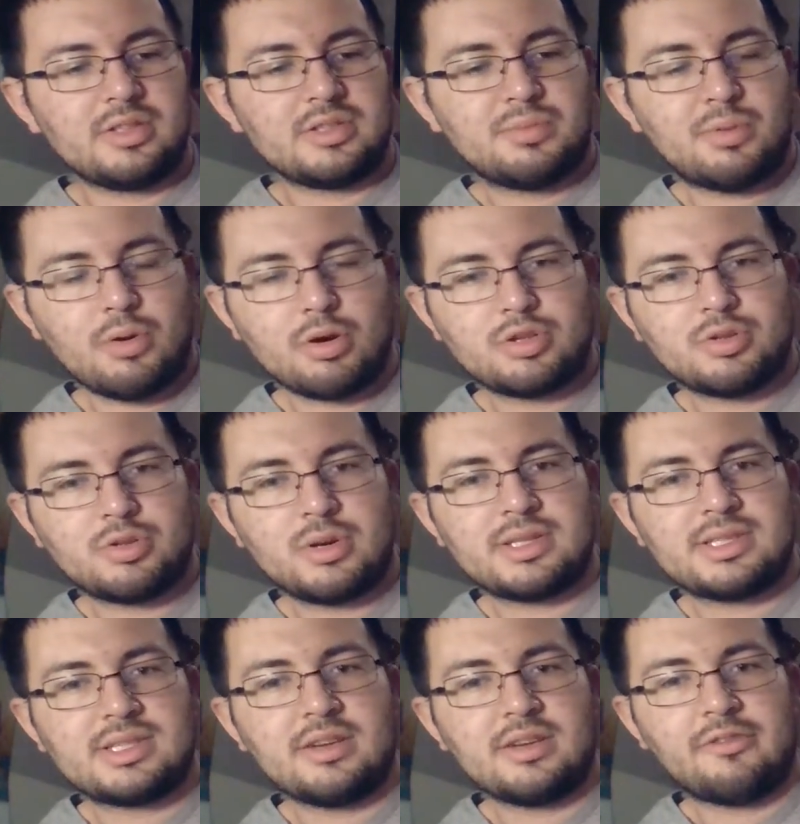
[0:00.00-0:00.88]

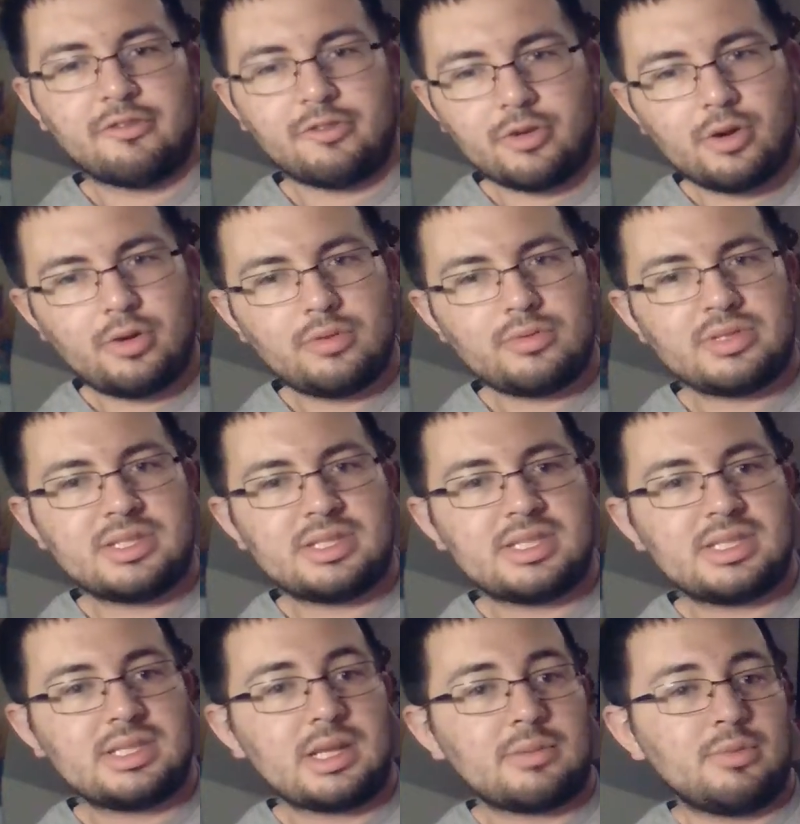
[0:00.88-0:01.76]
portraits of
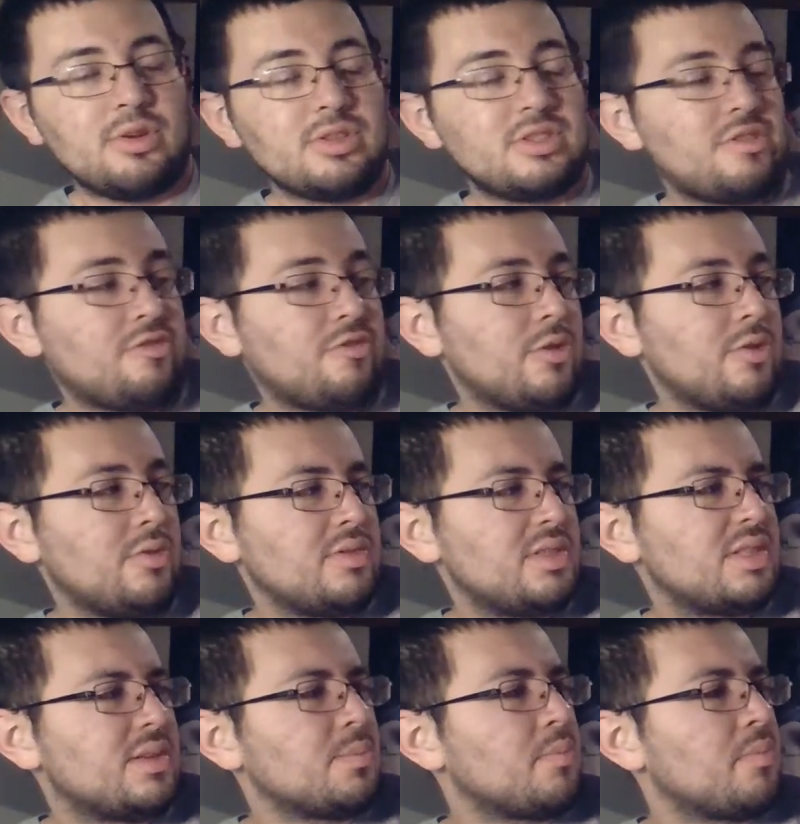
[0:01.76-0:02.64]
fruits, like bowls of
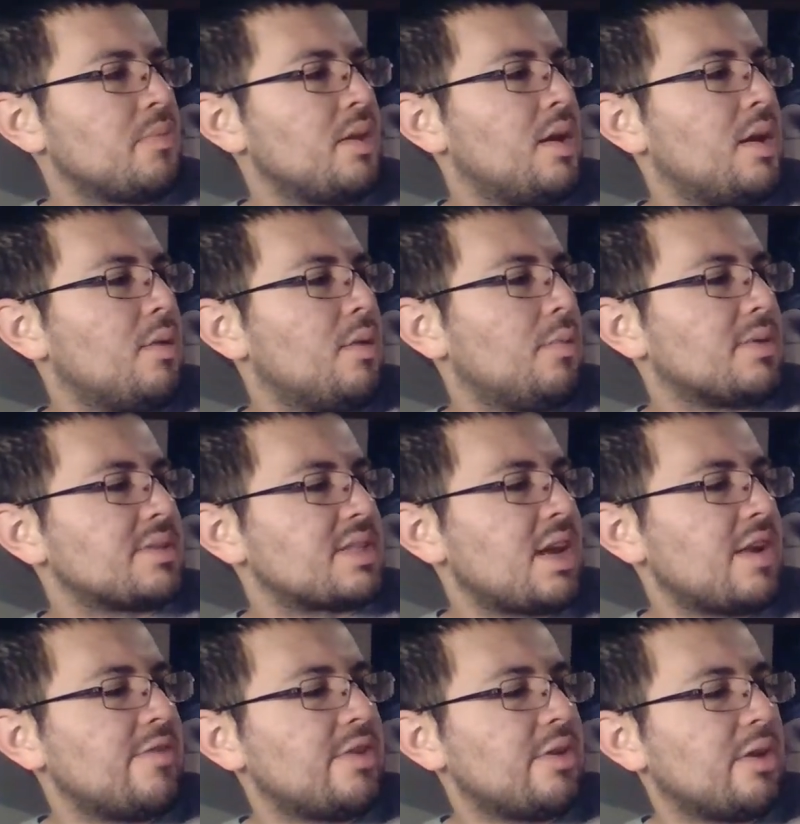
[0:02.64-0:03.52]
fruits. Well,
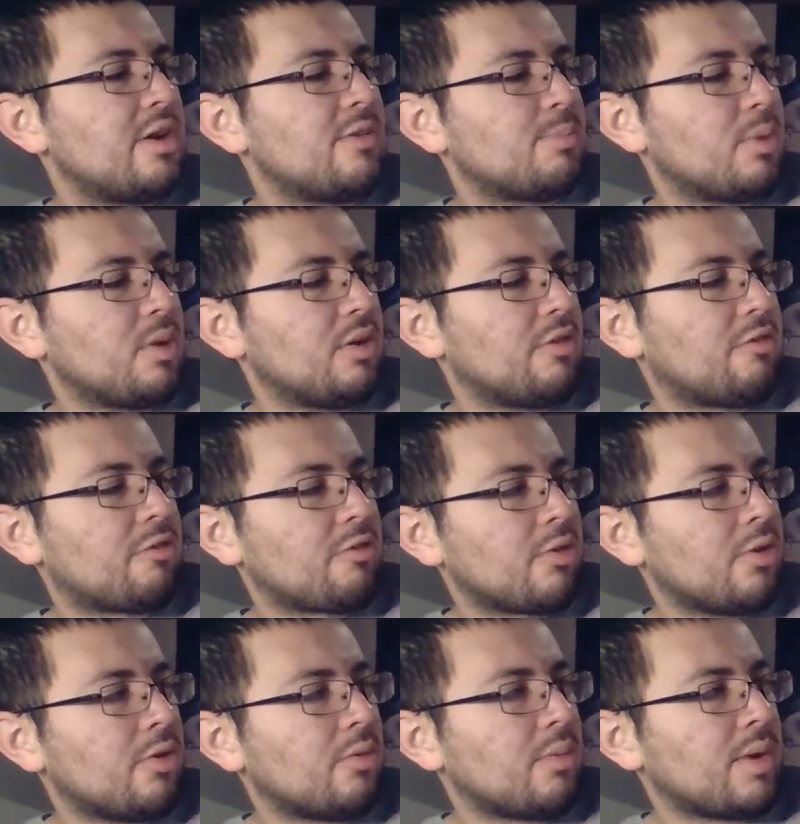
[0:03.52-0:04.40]
instead of doing a bowl of
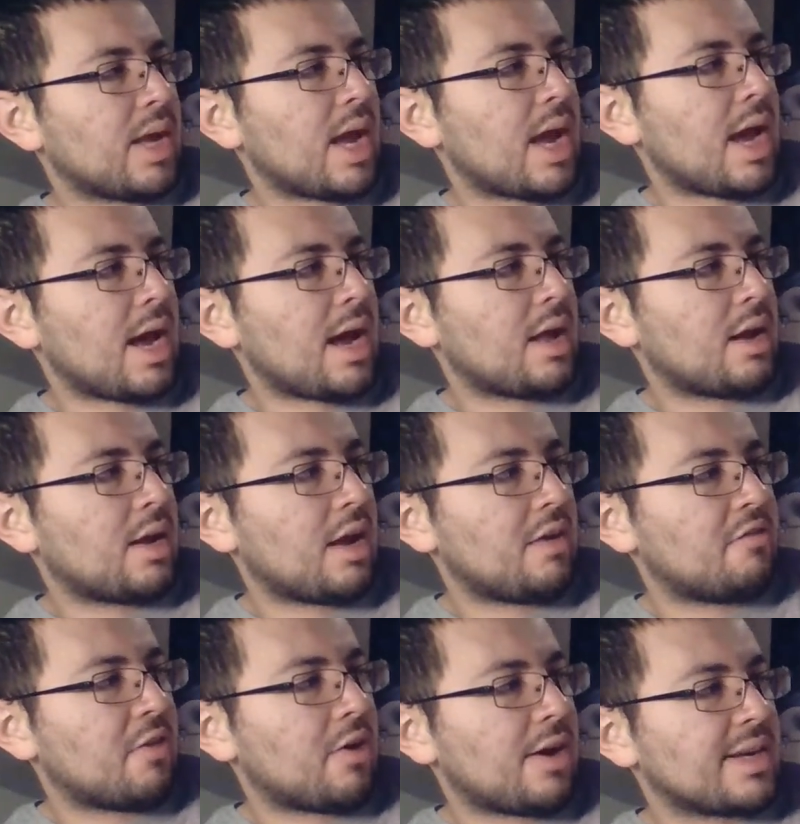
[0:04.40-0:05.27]
fruit, we had
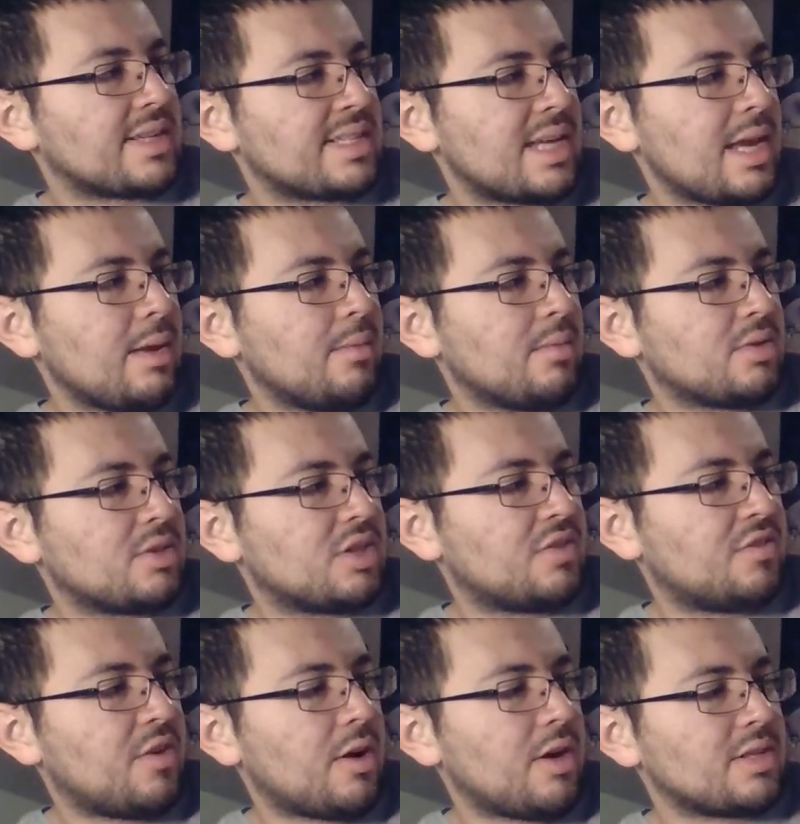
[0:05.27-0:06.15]
at various tables
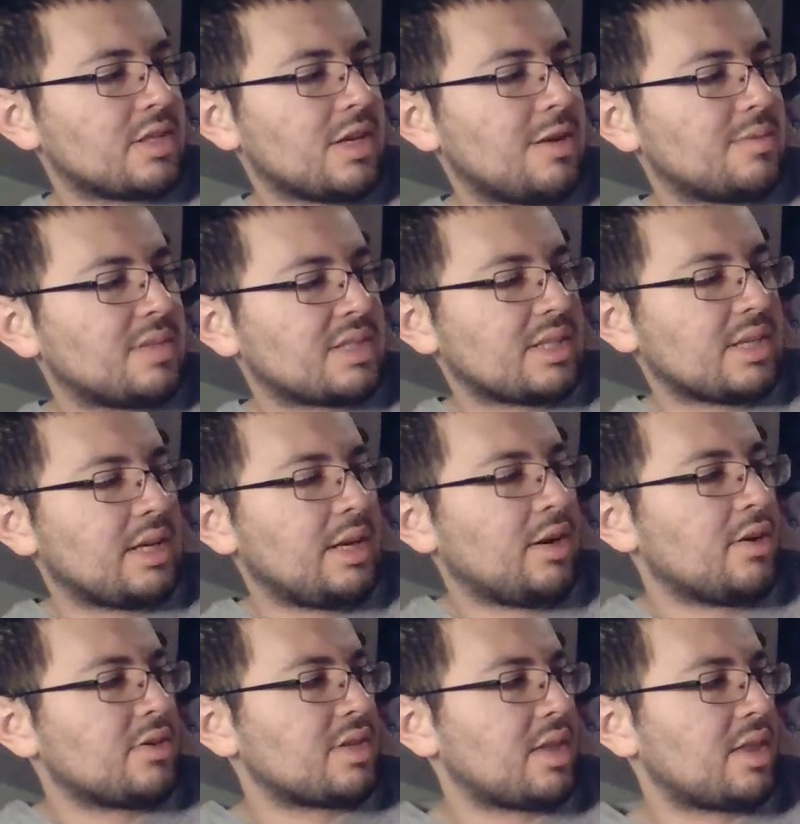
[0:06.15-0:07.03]
just various objects. Like
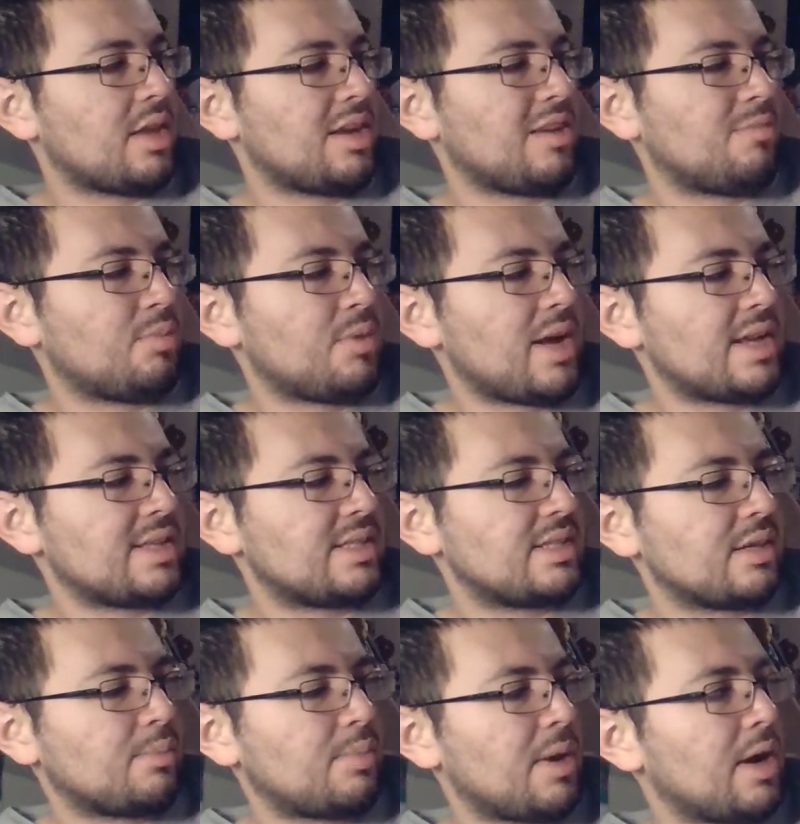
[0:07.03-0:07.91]
here's a thing of
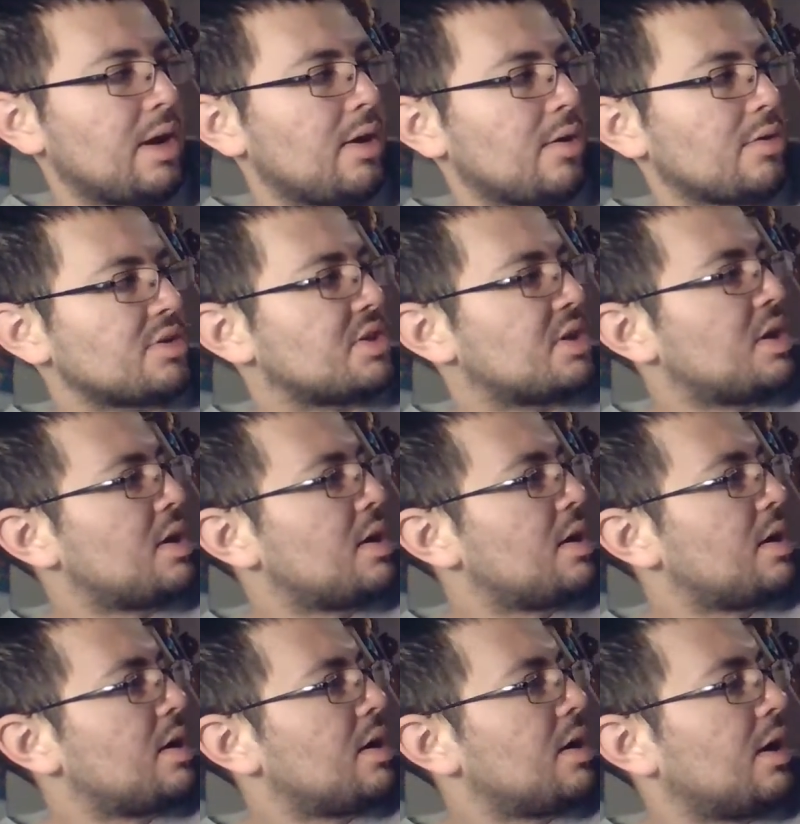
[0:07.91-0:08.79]
plastic pears,
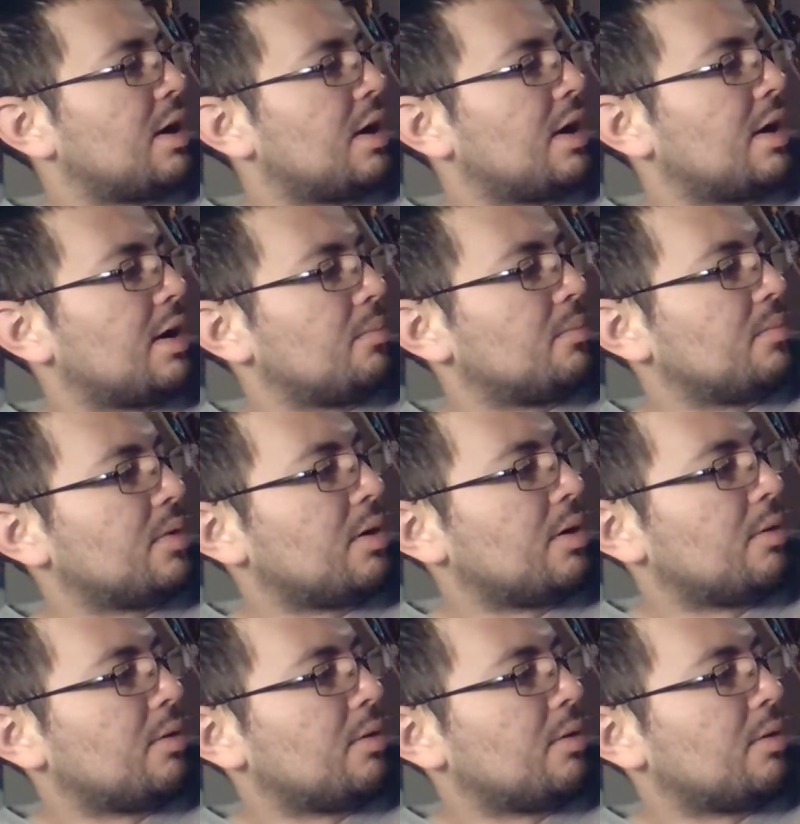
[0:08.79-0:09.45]
I